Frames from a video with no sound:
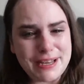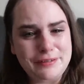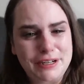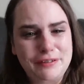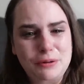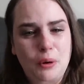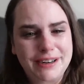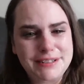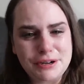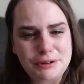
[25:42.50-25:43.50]
even if he
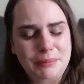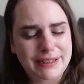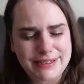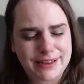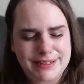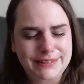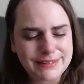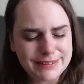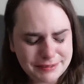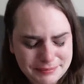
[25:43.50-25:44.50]
wanted to, but he doesn't.
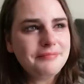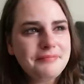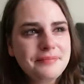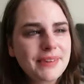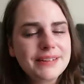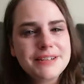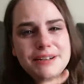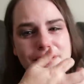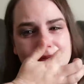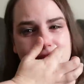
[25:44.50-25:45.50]

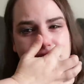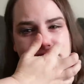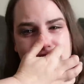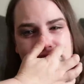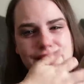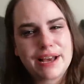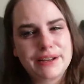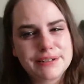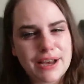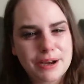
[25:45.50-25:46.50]
This is the
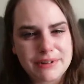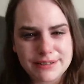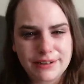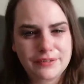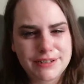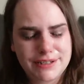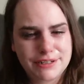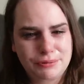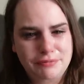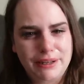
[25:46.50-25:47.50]
second time he's left
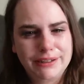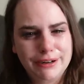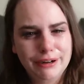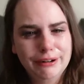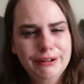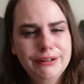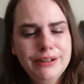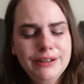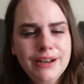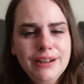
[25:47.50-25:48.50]
since we've been here.
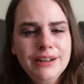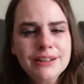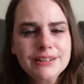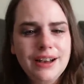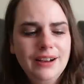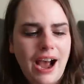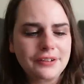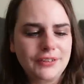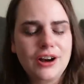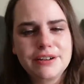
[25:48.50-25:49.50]
I
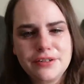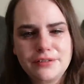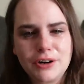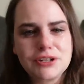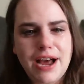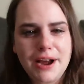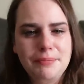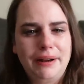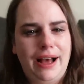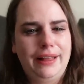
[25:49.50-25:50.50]
vlogged the first
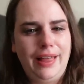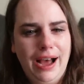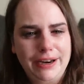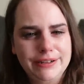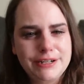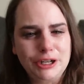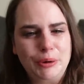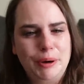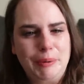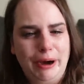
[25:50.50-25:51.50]
time, but I lied to
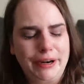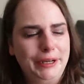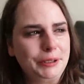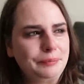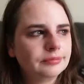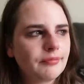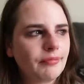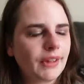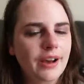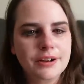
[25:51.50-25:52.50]
you about it.
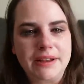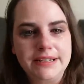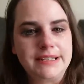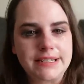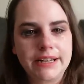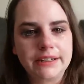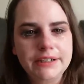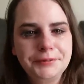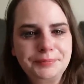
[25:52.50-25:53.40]
Um, he's sick.